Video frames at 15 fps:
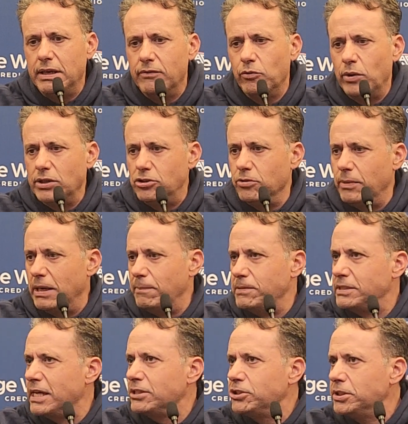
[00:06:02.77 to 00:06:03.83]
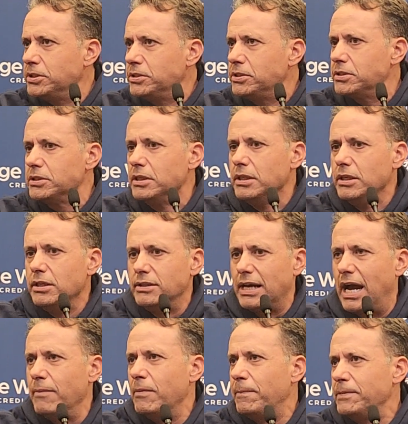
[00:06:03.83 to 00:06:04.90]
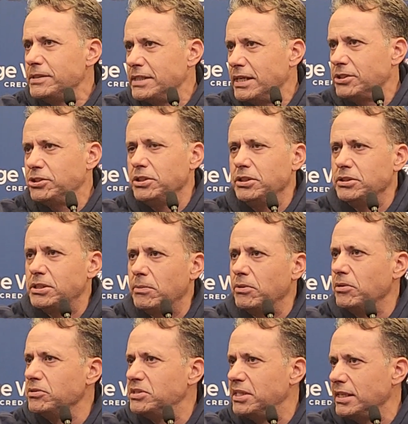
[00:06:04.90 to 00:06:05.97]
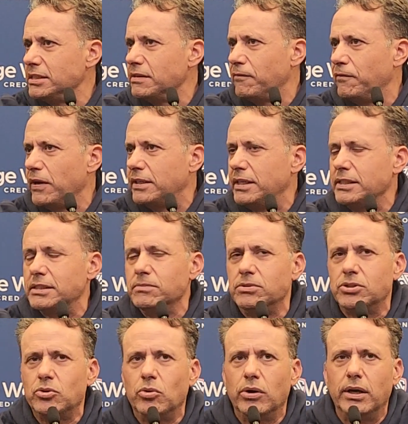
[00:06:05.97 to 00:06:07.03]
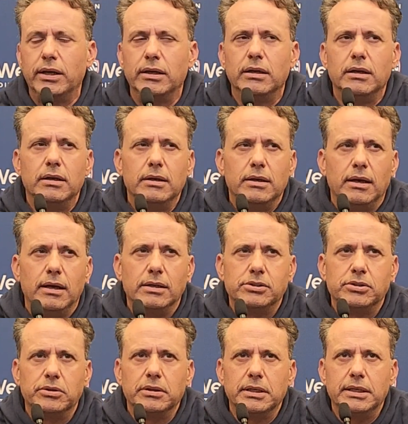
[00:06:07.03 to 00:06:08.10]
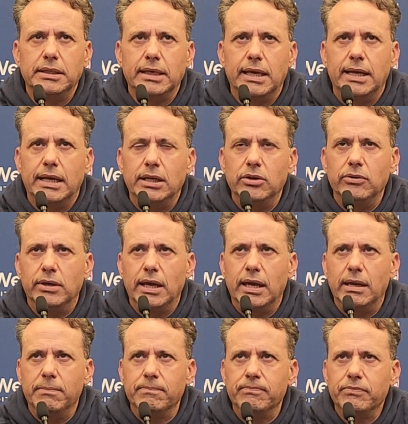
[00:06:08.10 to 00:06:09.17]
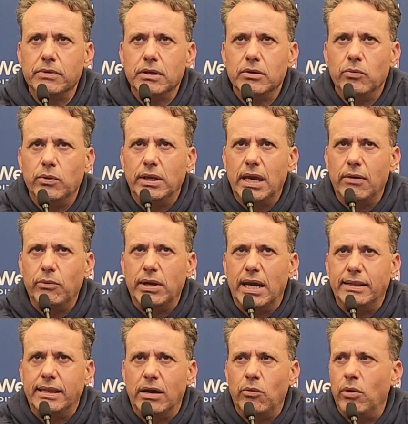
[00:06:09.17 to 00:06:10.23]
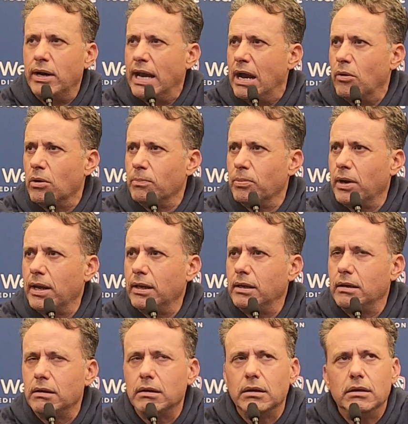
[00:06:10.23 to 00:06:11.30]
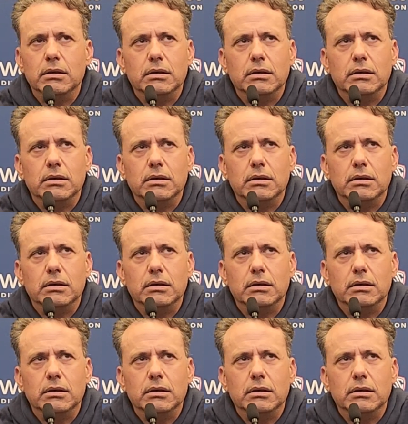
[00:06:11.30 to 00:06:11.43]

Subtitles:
give away too many possessions, time of possession, some of those things affected some scoring. Certainly the NAU game, we had that 1 hour break.